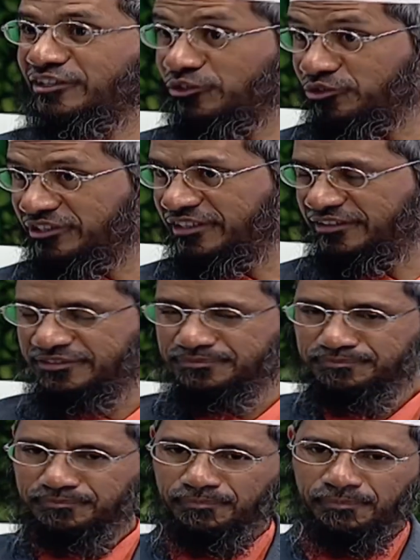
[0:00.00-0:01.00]
the good deeds.
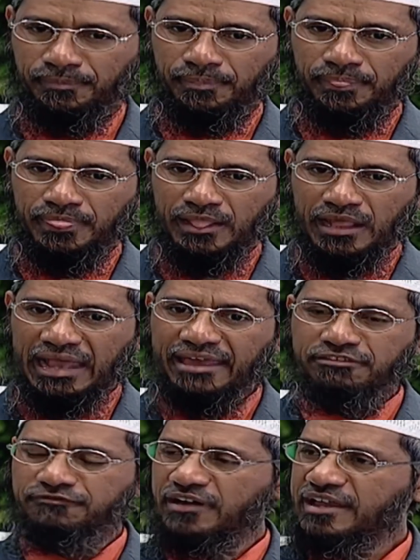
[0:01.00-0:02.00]

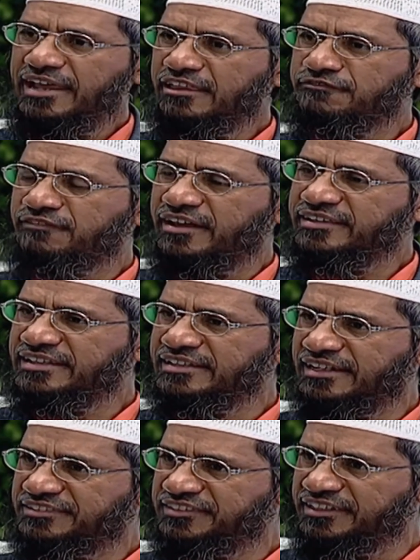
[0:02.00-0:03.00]
As far as fasting
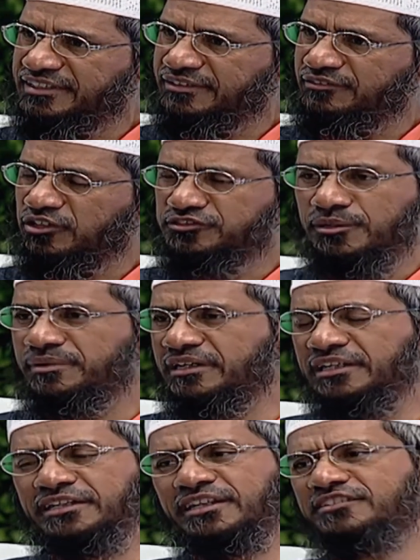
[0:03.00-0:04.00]
consecutively or
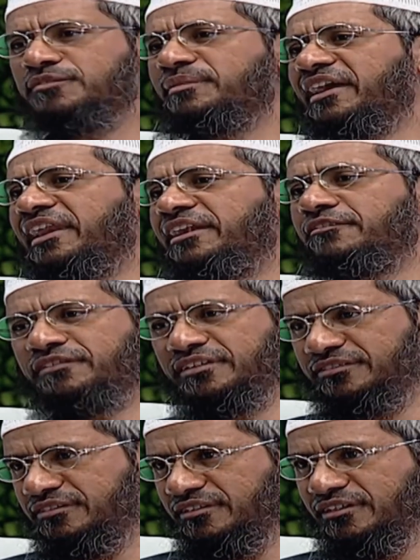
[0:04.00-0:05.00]
separately, it doesn't make any
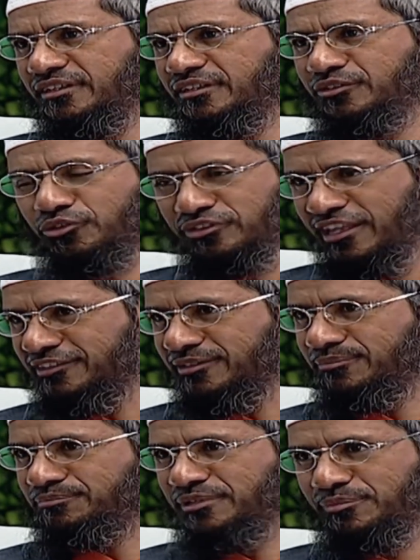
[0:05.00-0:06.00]
difference. Though there are
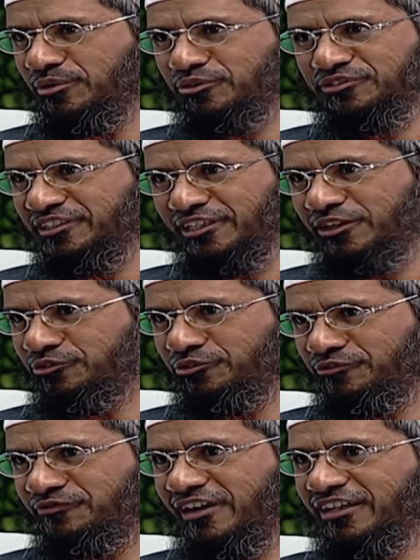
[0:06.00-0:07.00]
some people who say that you
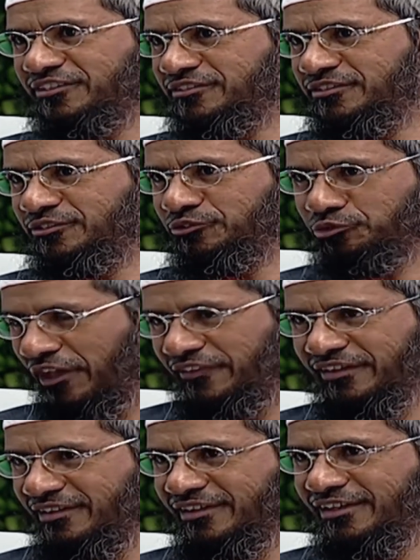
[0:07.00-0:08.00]
should fast
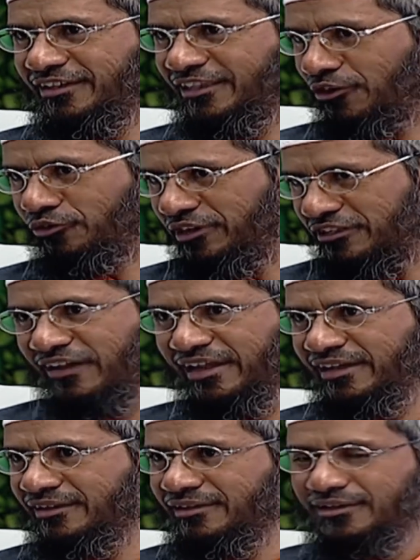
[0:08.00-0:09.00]
together, then only it's
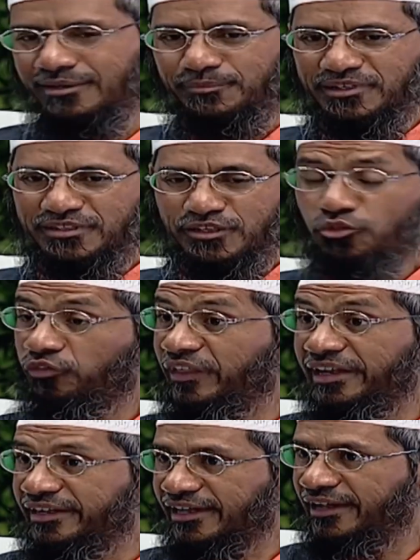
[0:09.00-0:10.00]
valid. But there's no
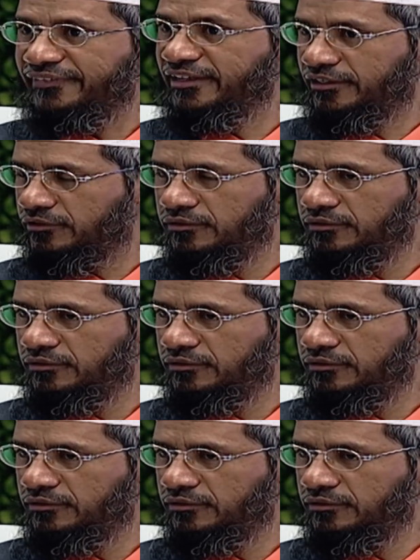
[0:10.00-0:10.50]
authentic Hadith